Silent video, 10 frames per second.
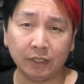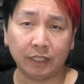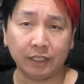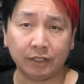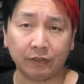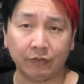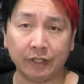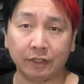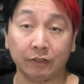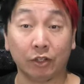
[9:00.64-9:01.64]
these
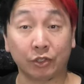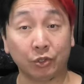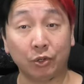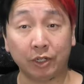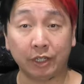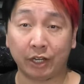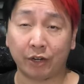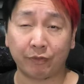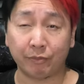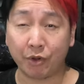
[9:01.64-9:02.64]
events are a lot shorter. They go
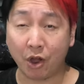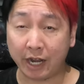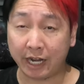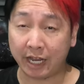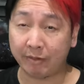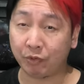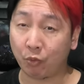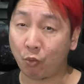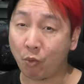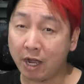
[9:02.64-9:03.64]
from 9 a.m. to
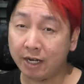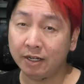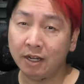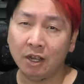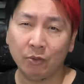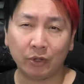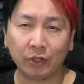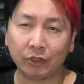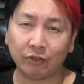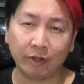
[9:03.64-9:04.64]
1. We
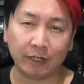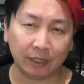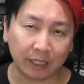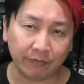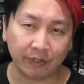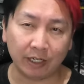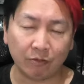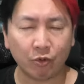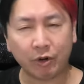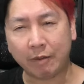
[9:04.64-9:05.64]
got there around 11
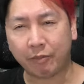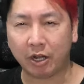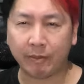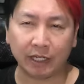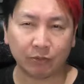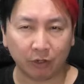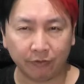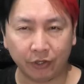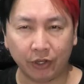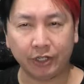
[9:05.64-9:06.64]
we are out by about
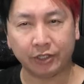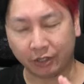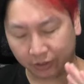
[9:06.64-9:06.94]
12.30, so